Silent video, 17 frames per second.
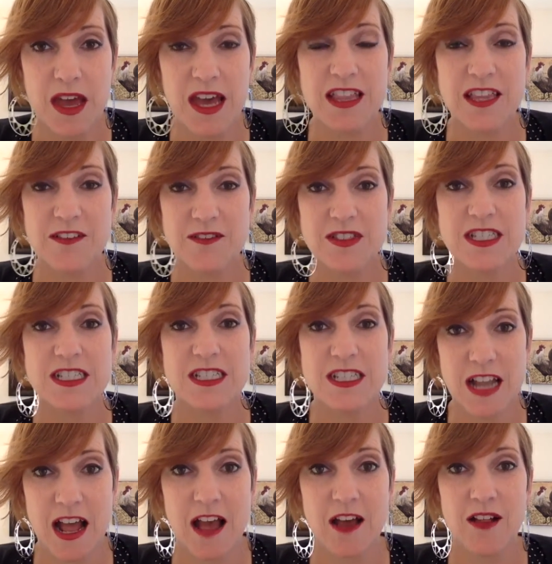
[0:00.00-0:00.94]
I lived in
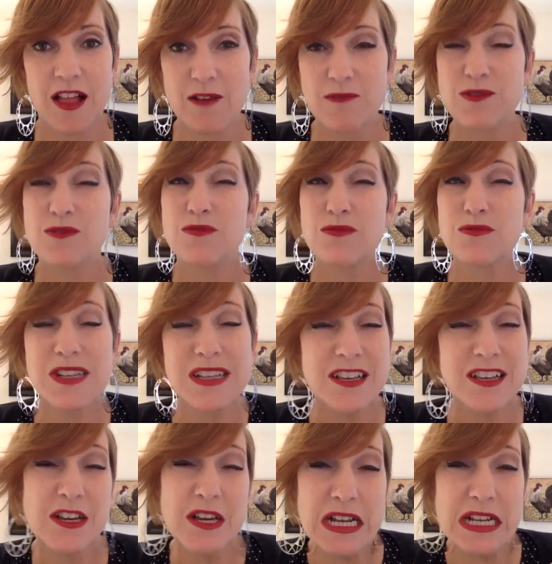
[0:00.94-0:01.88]
denial. I was
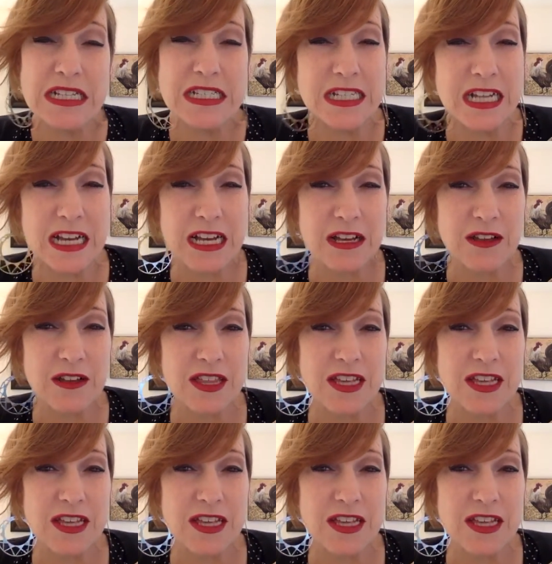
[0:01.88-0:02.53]
really good at denial.